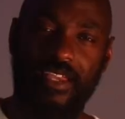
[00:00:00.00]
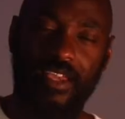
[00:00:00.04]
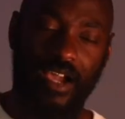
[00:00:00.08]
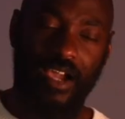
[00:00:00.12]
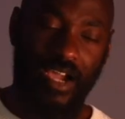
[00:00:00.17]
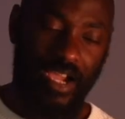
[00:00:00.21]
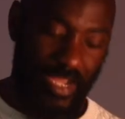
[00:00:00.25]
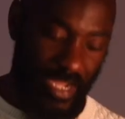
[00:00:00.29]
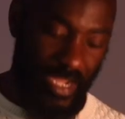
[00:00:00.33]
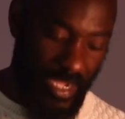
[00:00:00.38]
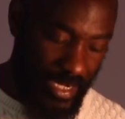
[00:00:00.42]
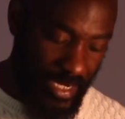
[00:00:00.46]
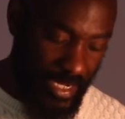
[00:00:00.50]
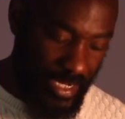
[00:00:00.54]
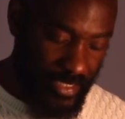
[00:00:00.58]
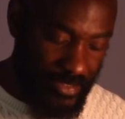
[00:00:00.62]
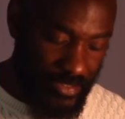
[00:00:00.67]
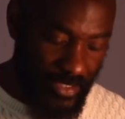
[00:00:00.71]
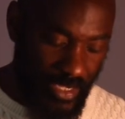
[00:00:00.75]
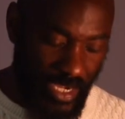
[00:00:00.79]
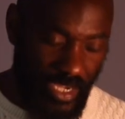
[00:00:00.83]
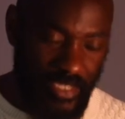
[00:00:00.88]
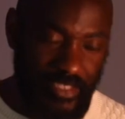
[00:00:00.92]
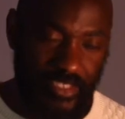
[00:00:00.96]

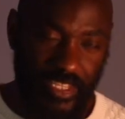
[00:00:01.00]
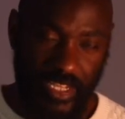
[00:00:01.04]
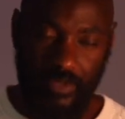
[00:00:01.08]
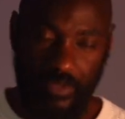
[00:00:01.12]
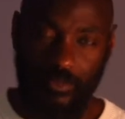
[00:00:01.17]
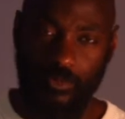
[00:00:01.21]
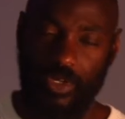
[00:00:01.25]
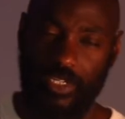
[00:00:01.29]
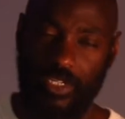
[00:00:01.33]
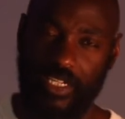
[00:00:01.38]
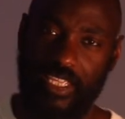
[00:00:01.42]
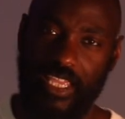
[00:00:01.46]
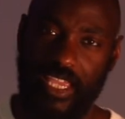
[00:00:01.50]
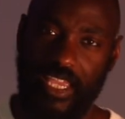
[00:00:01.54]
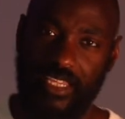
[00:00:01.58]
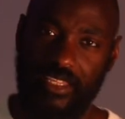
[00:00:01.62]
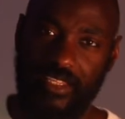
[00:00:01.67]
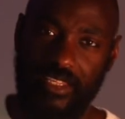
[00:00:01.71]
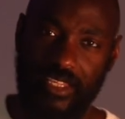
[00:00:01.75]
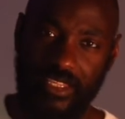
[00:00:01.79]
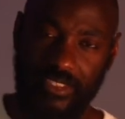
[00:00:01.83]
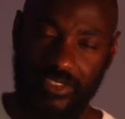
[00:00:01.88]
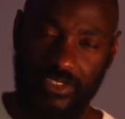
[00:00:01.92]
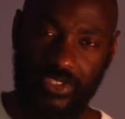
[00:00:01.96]
I didn't want to
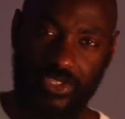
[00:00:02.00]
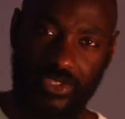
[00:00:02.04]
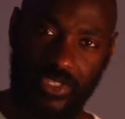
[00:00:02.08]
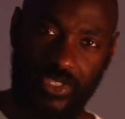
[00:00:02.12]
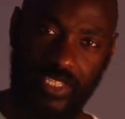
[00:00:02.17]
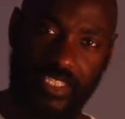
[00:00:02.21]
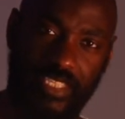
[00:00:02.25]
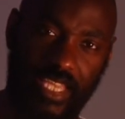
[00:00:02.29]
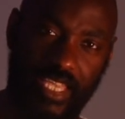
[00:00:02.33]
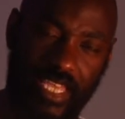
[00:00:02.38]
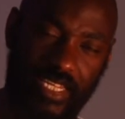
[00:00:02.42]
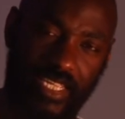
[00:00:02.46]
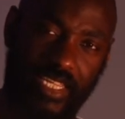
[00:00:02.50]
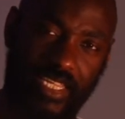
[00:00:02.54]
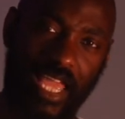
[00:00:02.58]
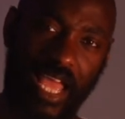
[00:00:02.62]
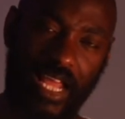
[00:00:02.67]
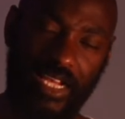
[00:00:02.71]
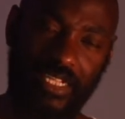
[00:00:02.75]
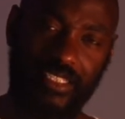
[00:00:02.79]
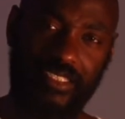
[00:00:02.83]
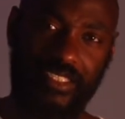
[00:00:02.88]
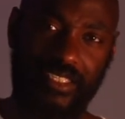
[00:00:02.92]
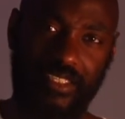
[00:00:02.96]
get into the
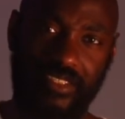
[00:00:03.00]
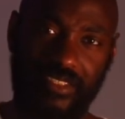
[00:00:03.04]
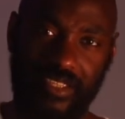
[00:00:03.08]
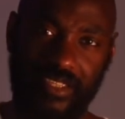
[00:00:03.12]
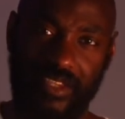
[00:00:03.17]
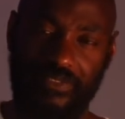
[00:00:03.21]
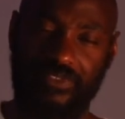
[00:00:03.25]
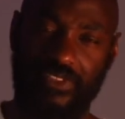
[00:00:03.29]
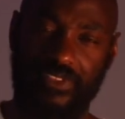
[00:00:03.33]
technicalities of